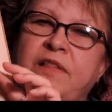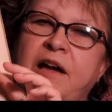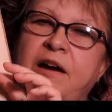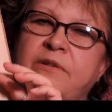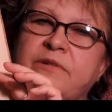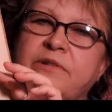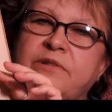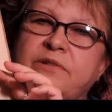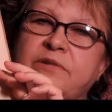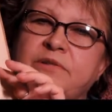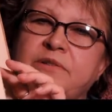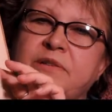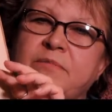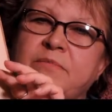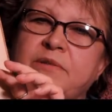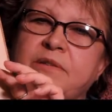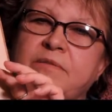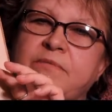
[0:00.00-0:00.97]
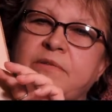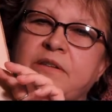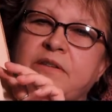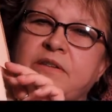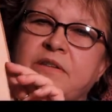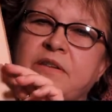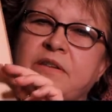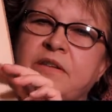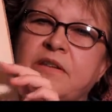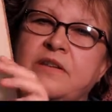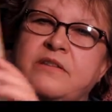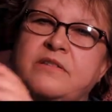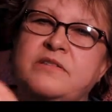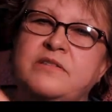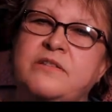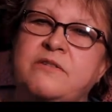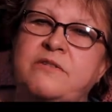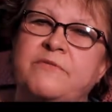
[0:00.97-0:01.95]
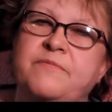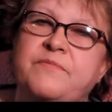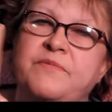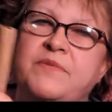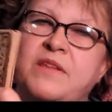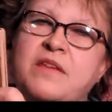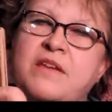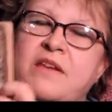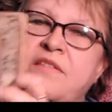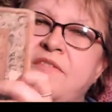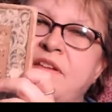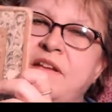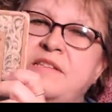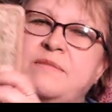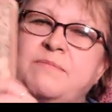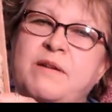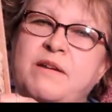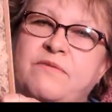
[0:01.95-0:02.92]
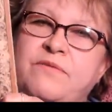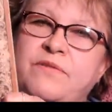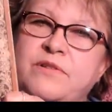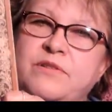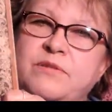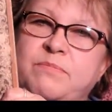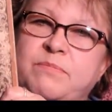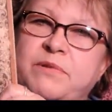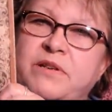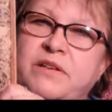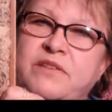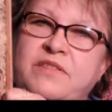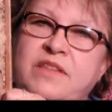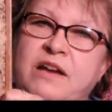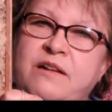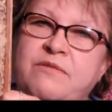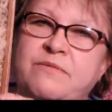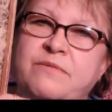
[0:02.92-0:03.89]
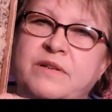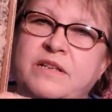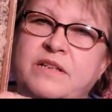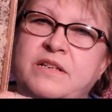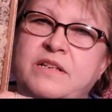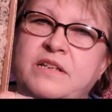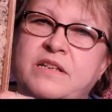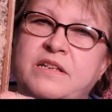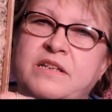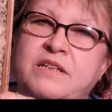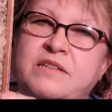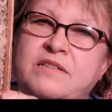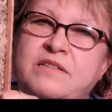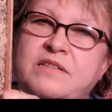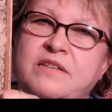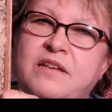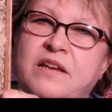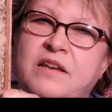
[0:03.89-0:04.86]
flowers or something with. So that's my first book. That one is